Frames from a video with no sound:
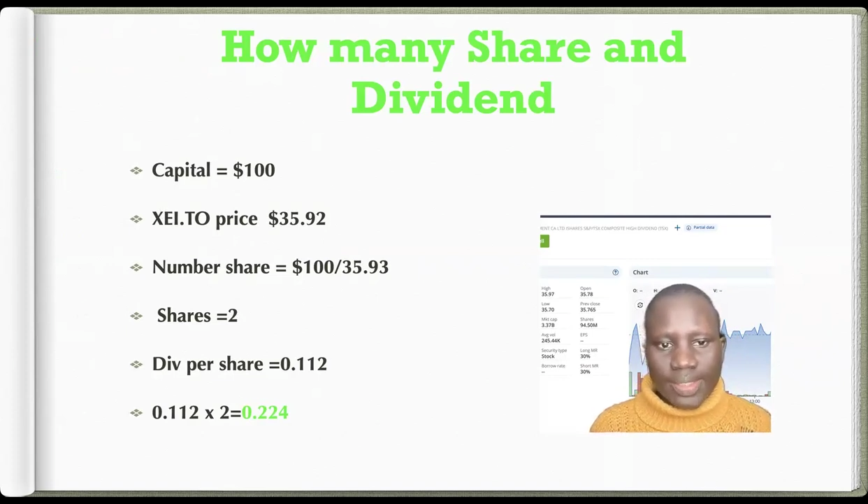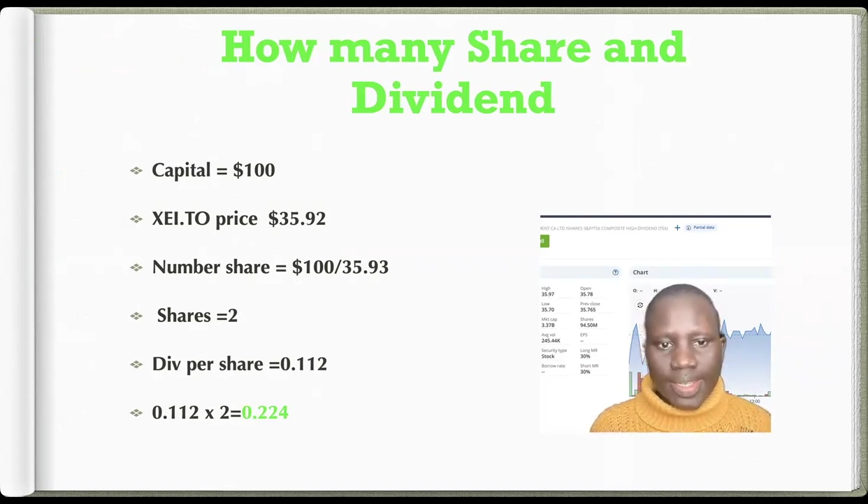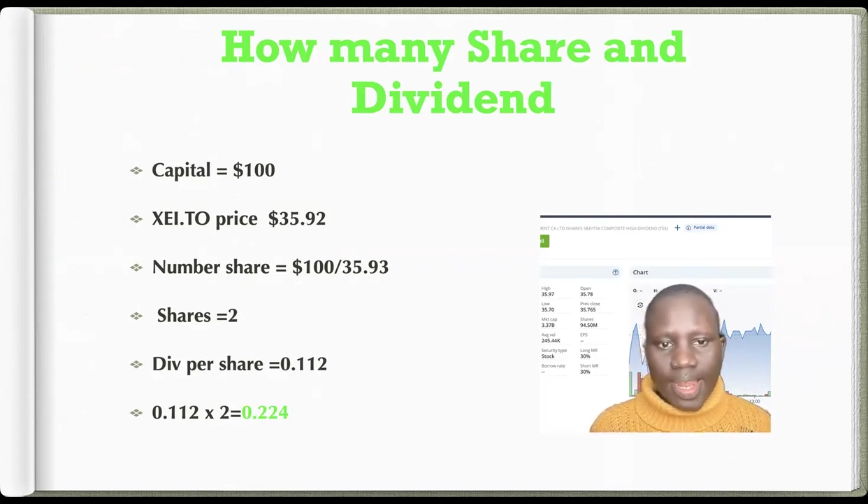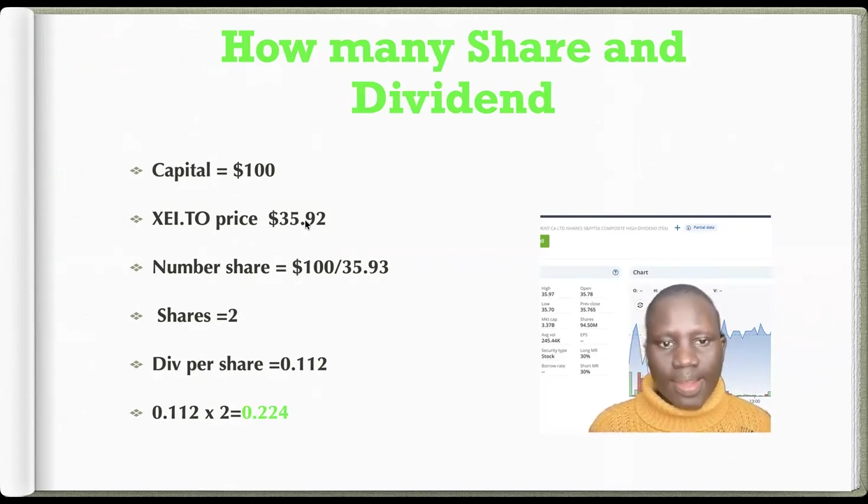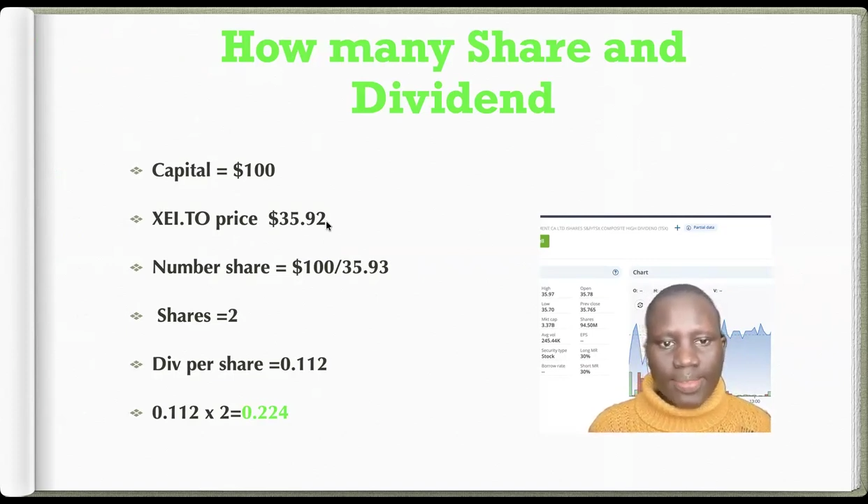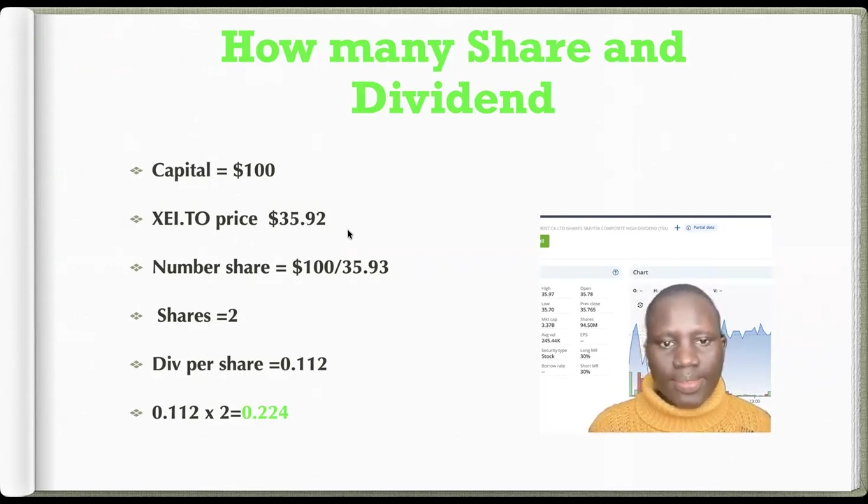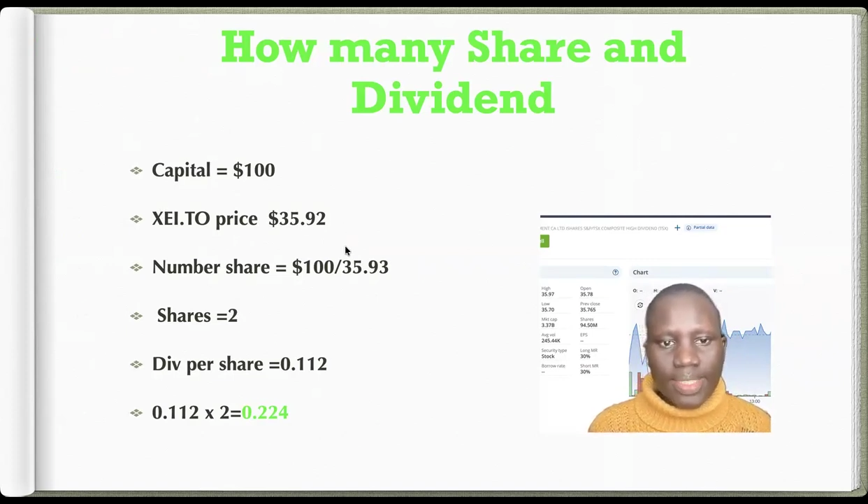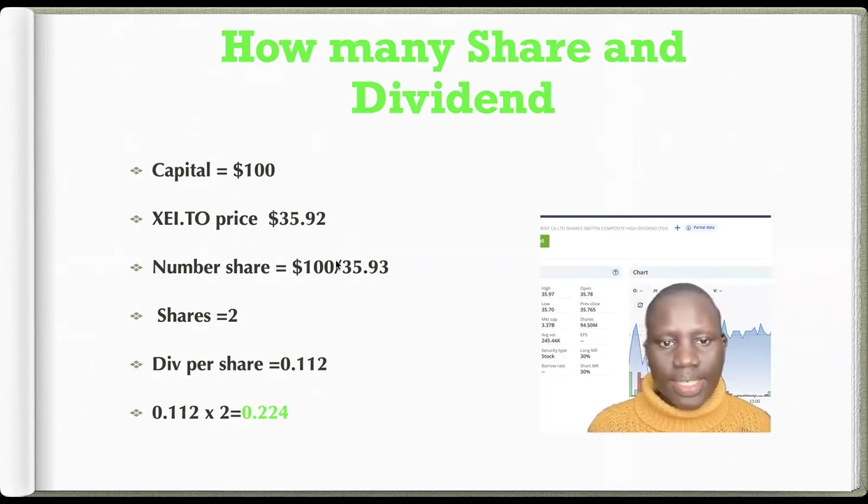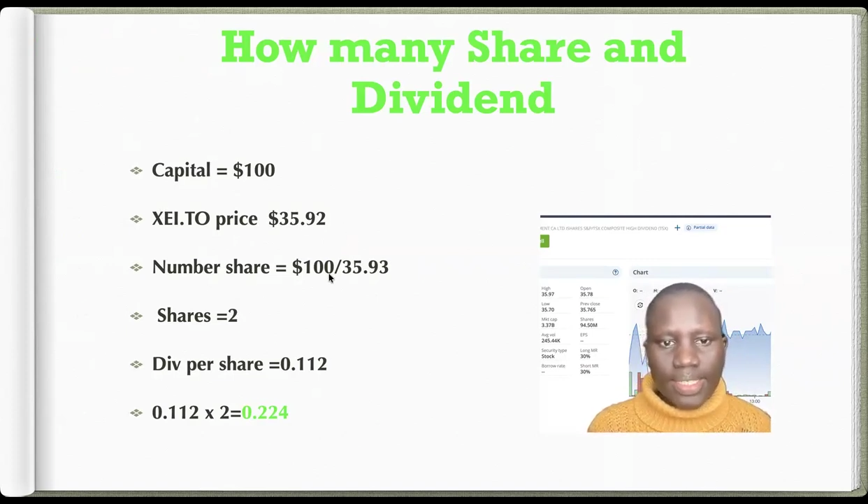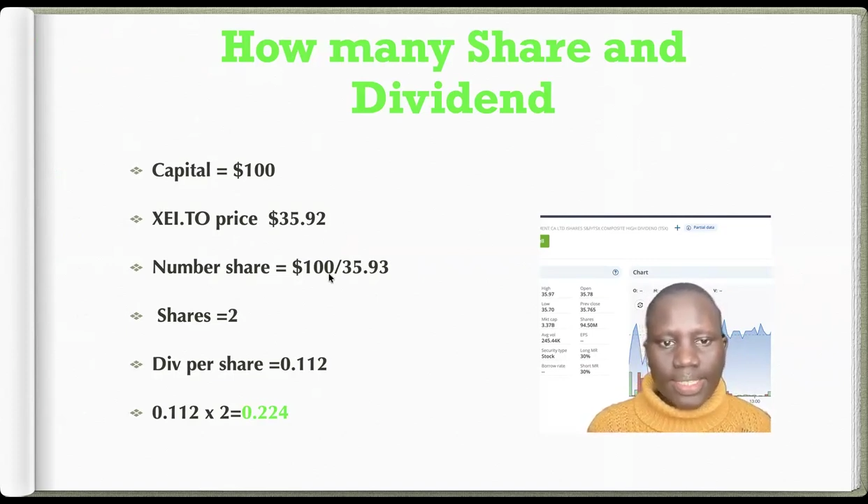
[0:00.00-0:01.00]
I will
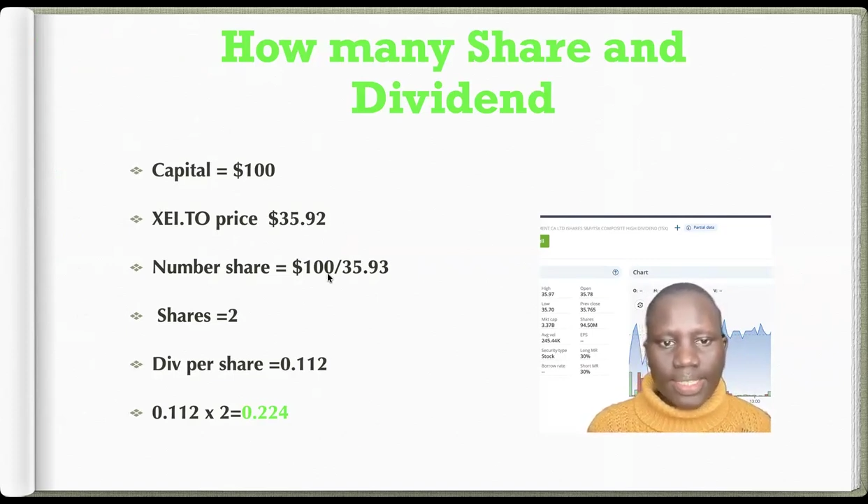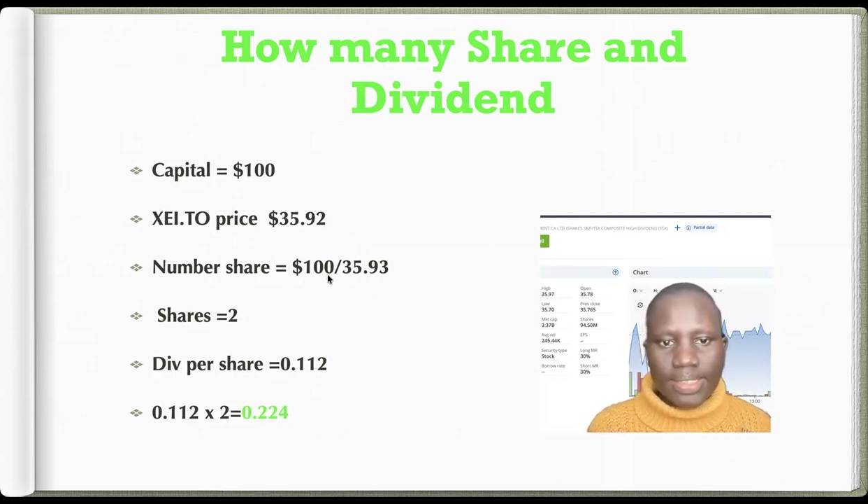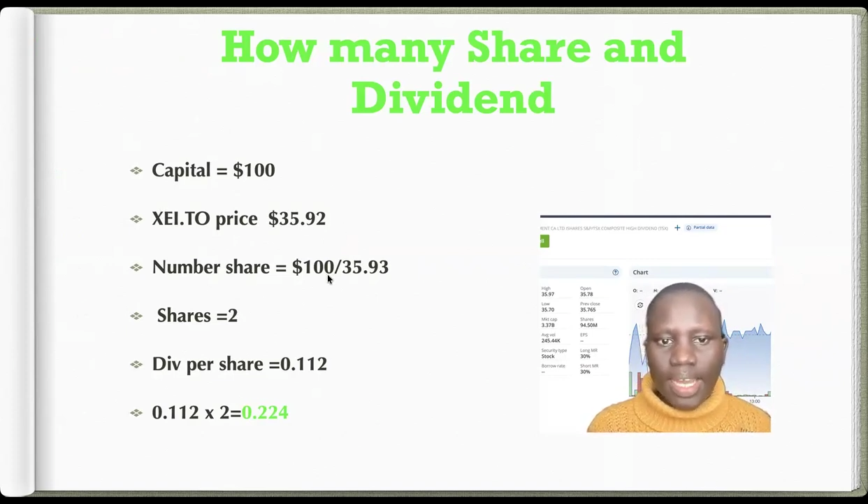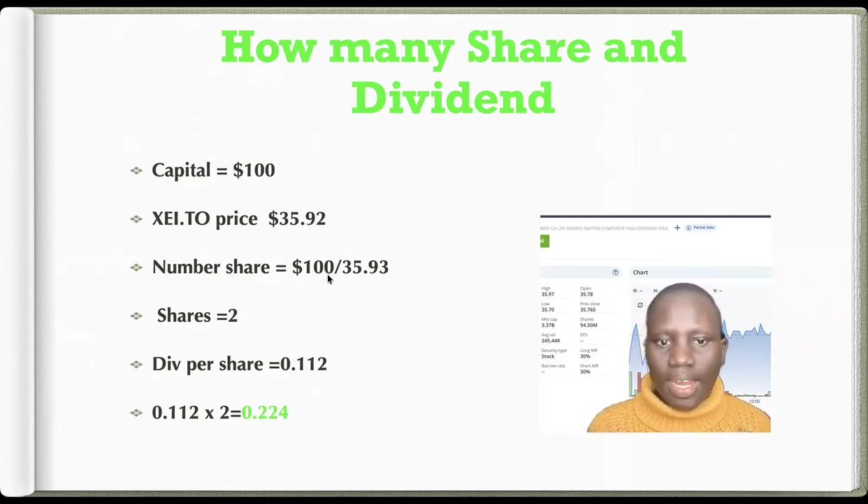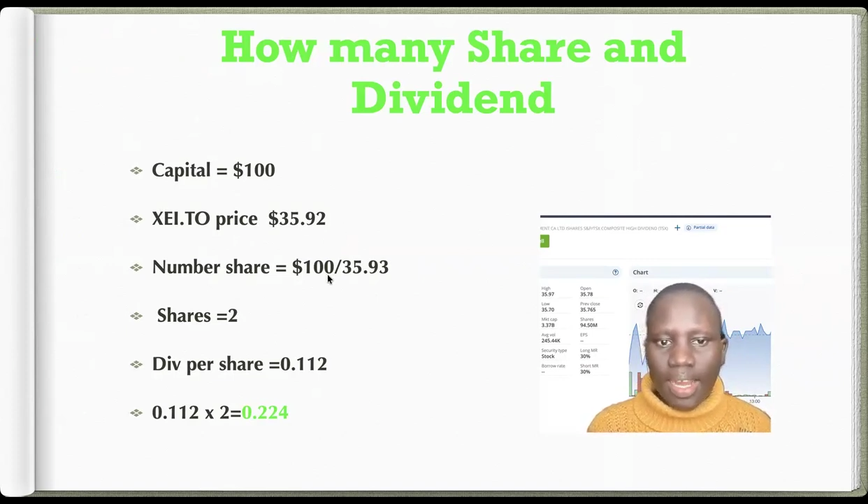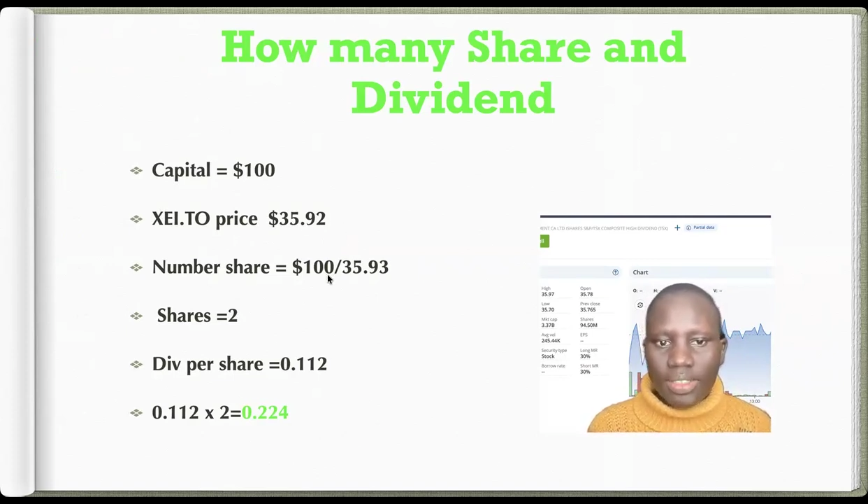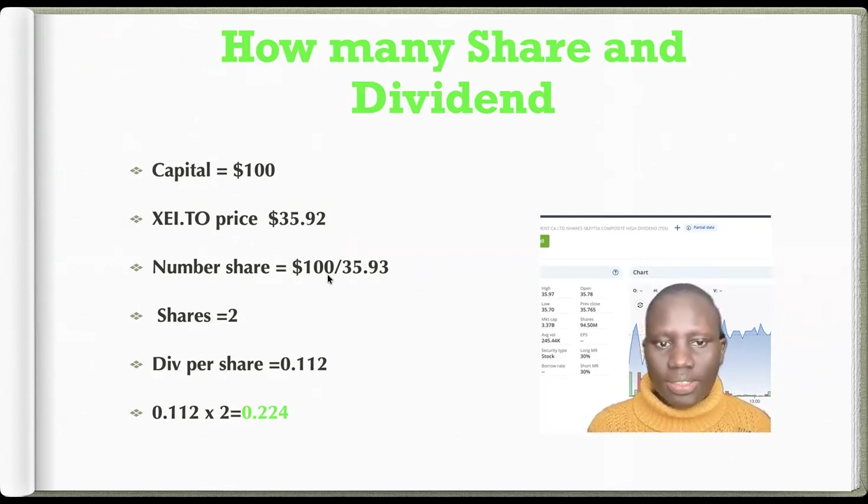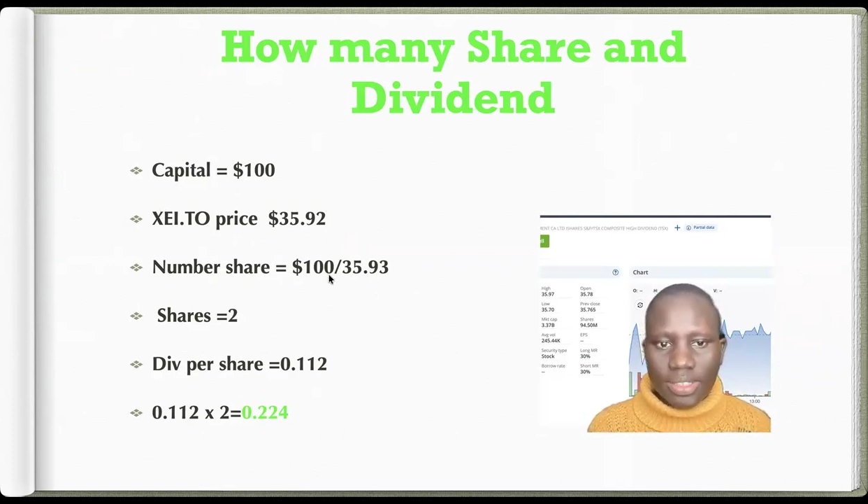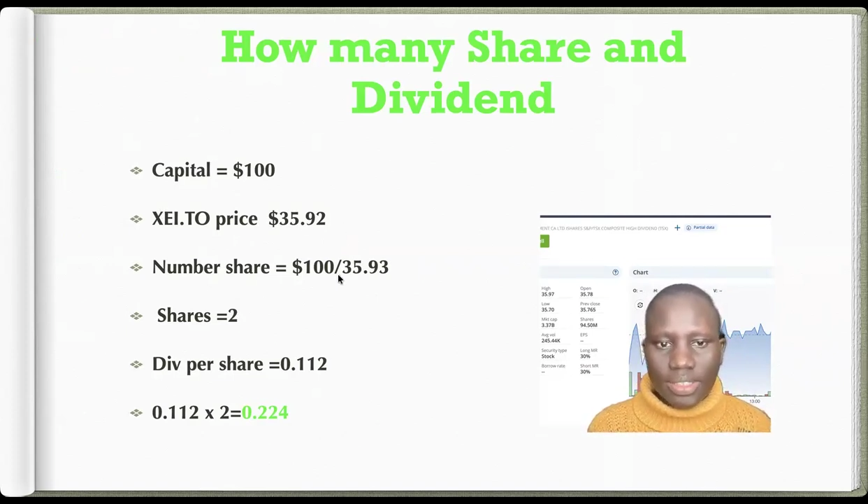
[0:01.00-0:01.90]
get is 100